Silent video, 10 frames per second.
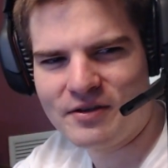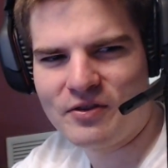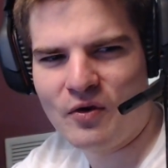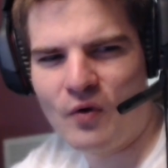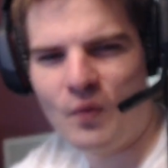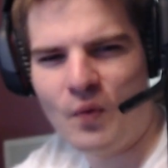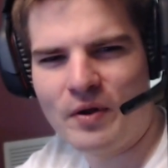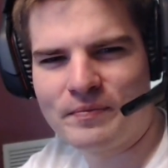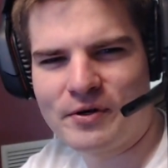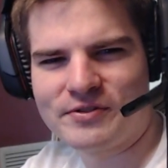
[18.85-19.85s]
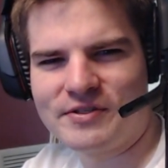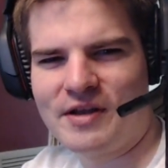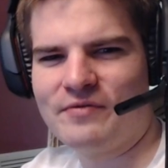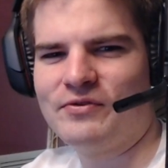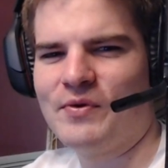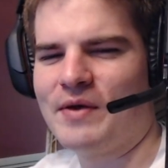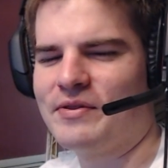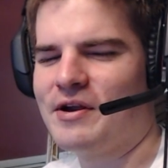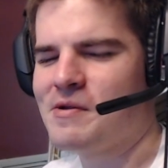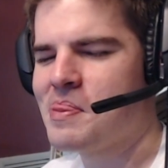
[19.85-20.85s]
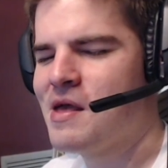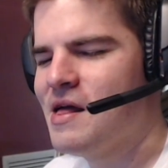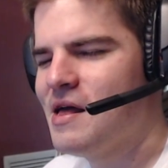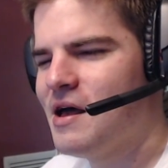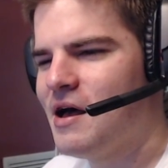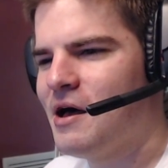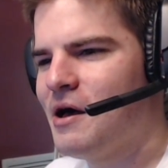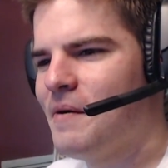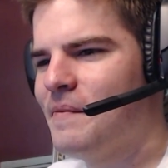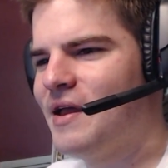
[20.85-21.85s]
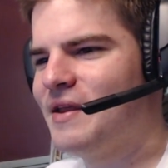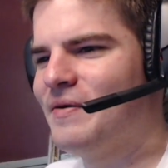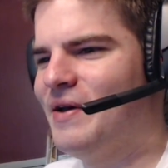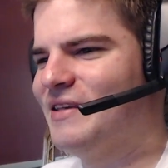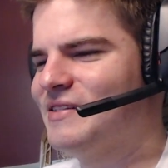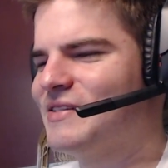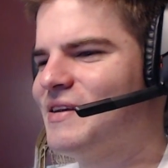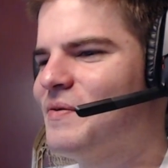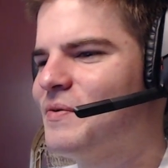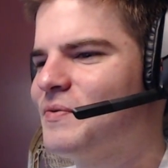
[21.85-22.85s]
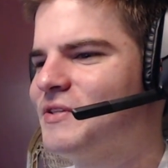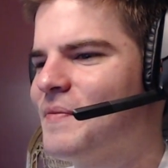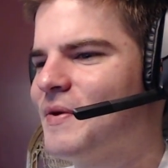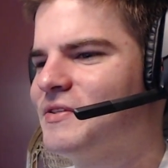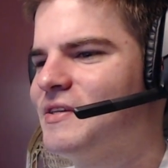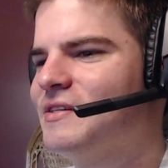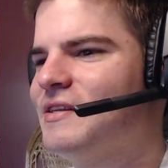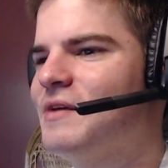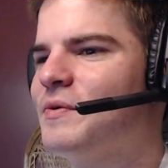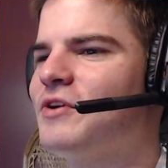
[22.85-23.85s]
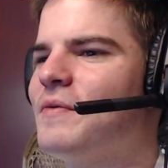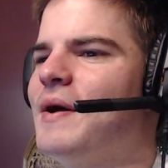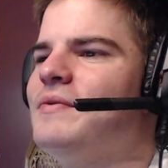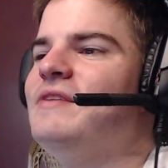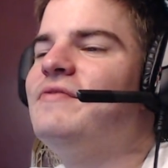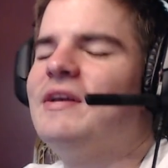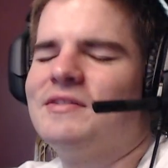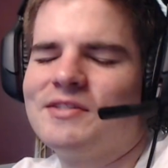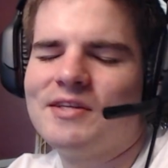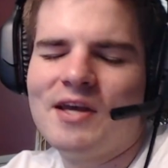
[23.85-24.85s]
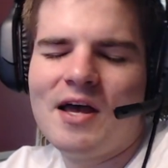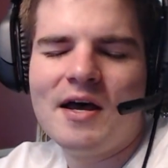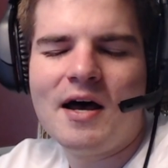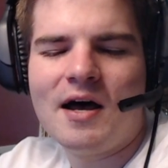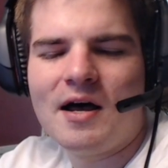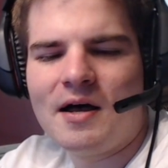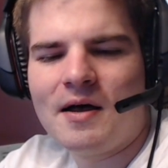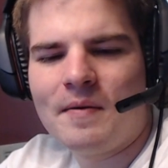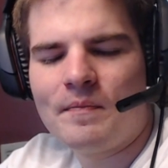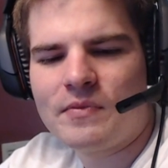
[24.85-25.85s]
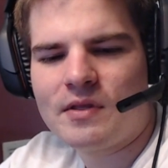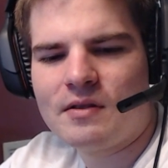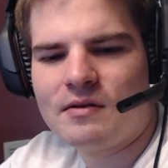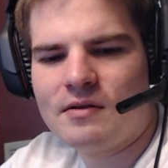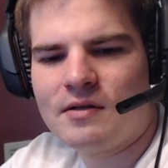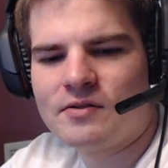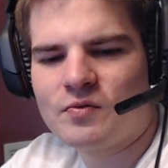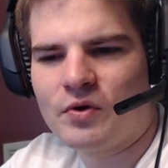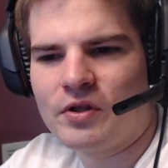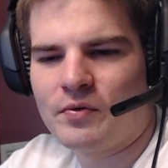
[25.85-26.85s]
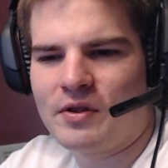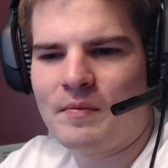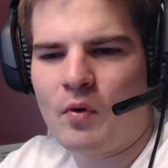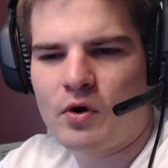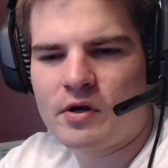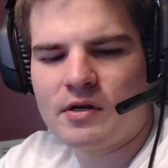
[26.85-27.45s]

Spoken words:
whole 1% of you out there. Anyways, what are we talking about today? Today we're talking about defense. Um, it's really important.